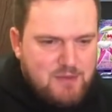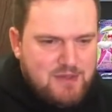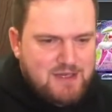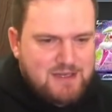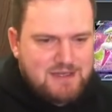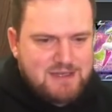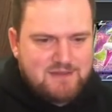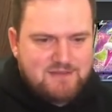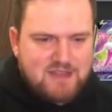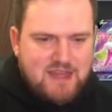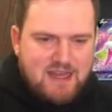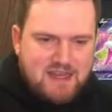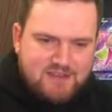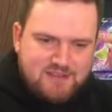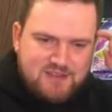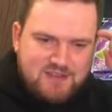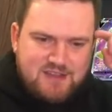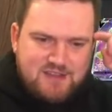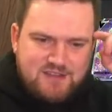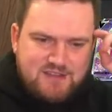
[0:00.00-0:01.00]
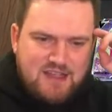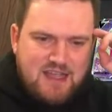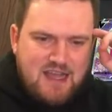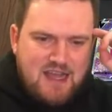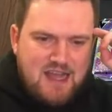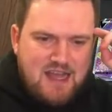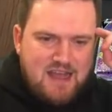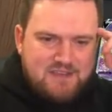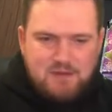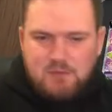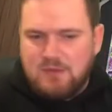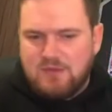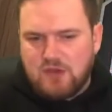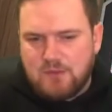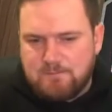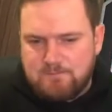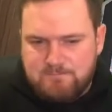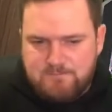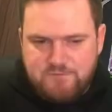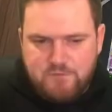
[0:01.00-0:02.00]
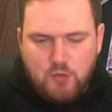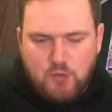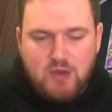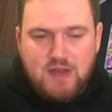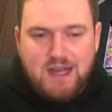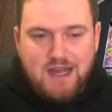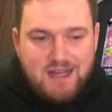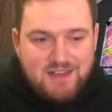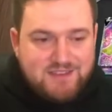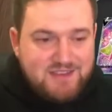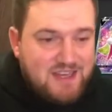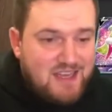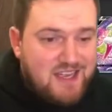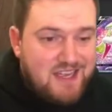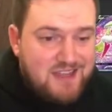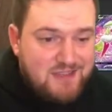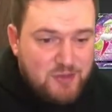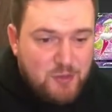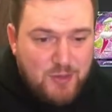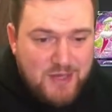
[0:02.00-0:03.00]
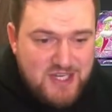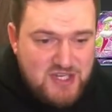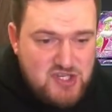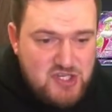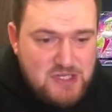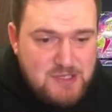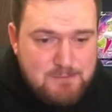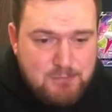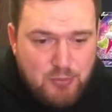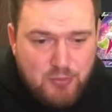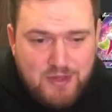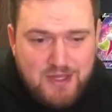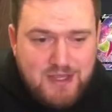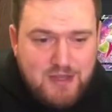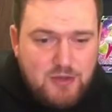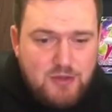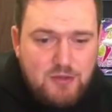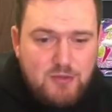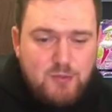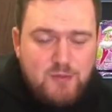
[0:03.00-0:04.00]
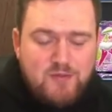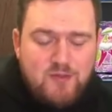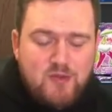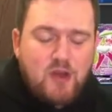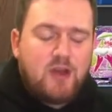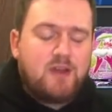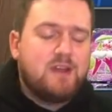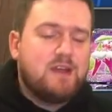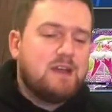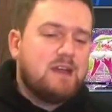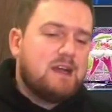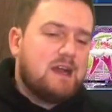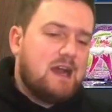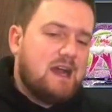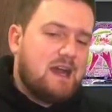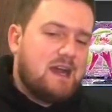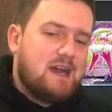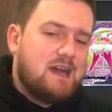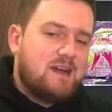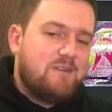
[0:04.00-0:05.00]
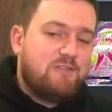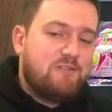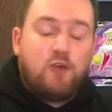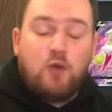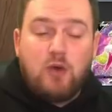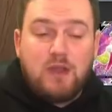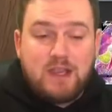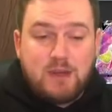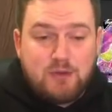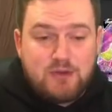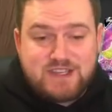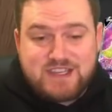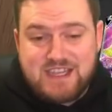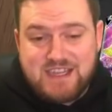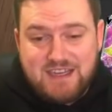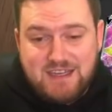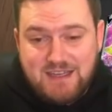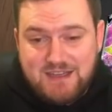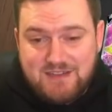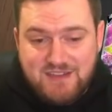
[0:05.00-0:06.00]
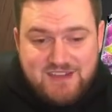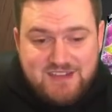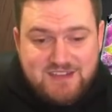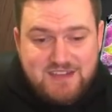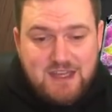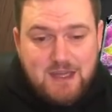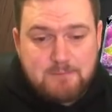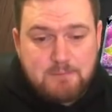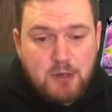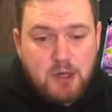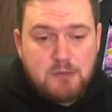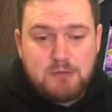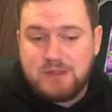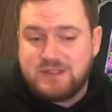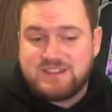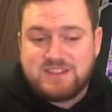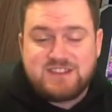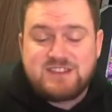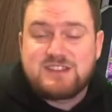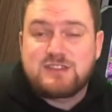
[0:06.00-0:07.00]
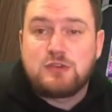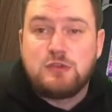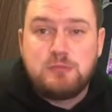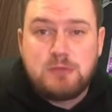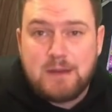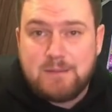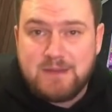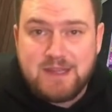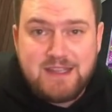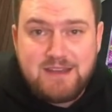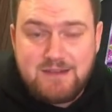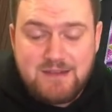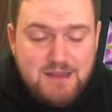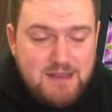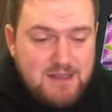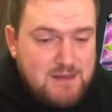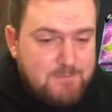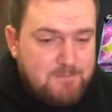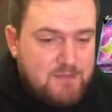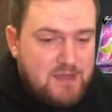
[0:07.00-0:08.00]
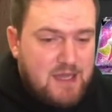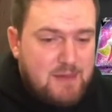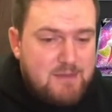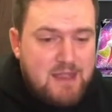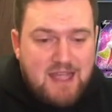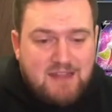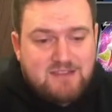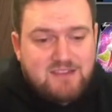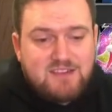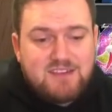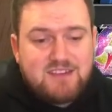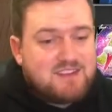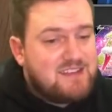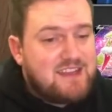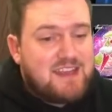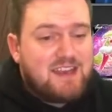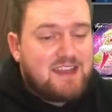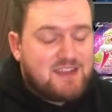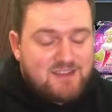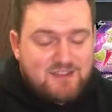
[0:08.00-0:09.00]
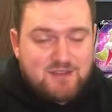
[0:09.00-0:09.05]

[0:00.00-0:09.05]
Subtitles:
We're gonna leave that as it is. And then we've got 4 cards in our hand that are actually pretty good. We've got 4 Giratina in the discard pile, plus a Scoop Up Net. and the Dedenne.